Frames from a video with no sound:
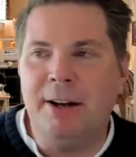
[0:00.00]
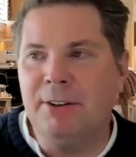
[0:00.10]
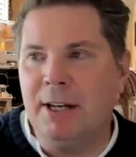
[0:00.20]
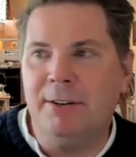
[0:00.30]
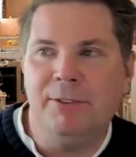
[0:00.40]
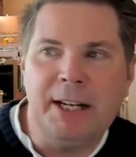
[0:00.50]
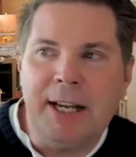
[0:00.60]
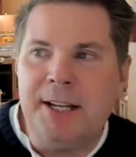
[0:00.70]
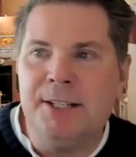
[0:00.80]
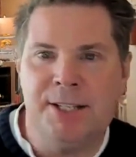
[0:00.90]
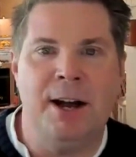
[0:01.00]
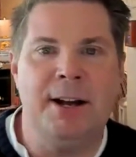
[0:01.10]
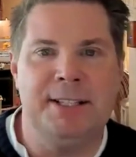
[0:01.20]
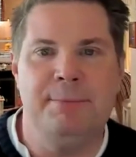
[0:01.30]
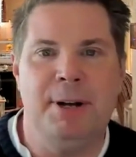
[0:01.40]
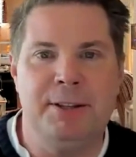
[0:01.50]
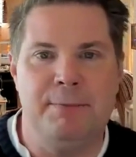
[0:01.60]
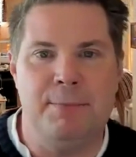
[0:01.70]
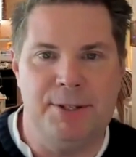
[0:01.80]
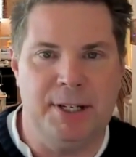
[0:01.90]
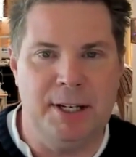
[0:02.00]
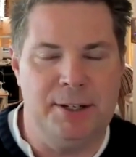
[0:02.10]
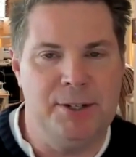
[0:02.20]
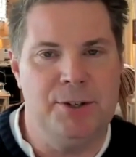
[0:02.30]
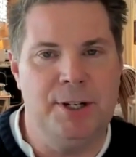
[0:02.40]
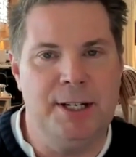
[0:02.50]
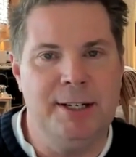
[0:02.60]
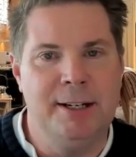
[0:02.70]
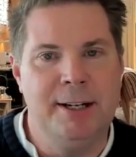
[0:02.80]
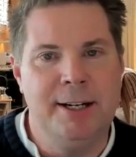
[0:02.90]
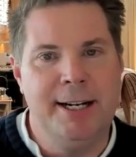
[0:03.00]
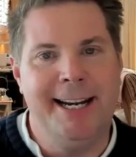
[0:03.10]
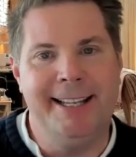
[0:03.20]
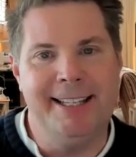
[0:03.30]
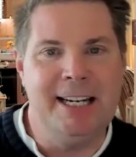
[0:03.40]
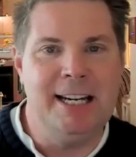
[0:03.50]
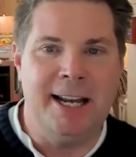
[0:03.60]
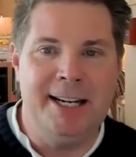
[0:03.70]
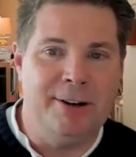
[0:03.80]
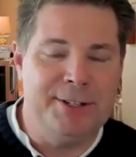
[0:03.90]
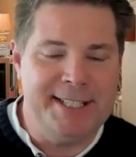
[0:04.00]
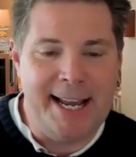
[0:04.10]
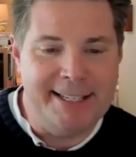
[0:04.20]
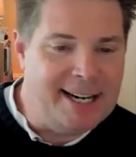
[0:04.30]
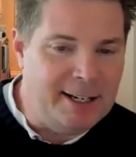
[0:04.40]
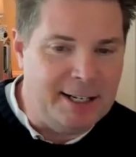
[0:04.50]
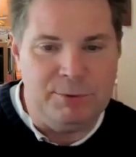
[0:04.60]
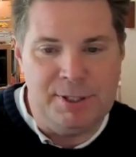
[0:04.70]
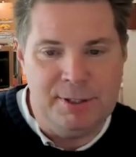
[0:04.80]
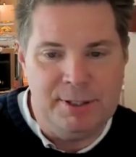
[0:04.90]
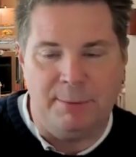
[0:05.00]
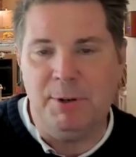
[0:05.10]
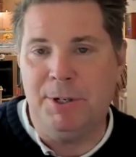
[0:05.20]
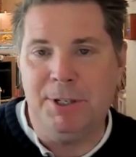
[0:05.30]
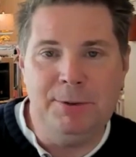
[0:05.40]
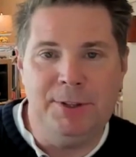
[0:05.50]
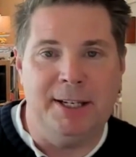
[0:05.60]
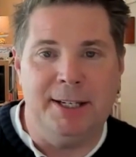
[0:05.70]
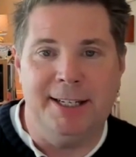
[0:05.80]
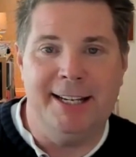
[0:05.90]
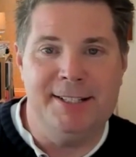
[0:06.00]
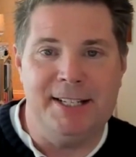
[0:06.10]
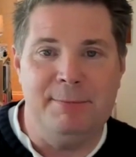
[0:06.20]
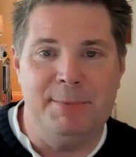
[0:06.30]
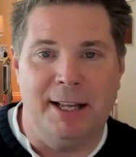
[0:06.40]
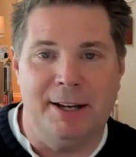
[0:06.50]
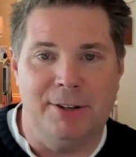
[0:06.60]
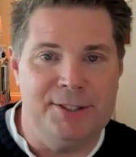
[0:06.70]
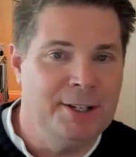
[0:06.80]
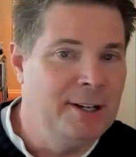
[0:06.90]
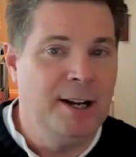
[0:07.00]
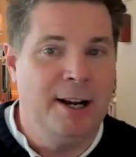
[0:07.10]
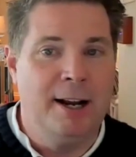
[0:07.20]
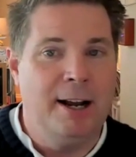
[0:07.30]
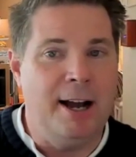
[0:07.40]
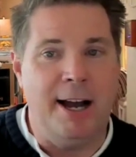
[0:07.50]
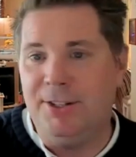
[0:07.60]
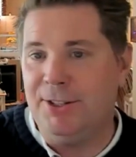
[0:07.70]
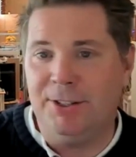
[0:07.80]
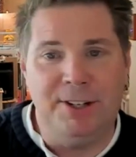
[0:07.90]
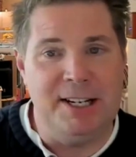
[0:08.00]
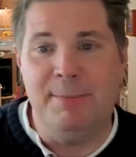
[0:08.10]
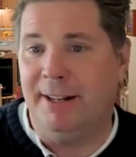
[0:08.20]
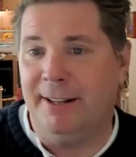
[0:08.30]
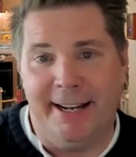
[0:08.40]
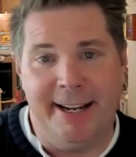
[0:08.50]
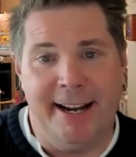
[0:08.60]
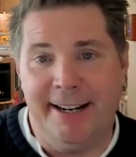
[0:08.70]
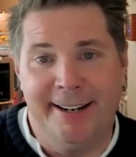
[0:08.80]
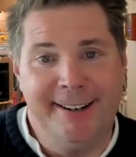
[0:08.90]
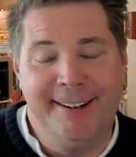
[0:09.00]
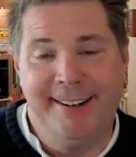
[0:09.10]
and he would write down kind of like his thoughts about the music industry. And then he always tagged out like, tell me what you think. And he had his email address. I just started emailing that guy.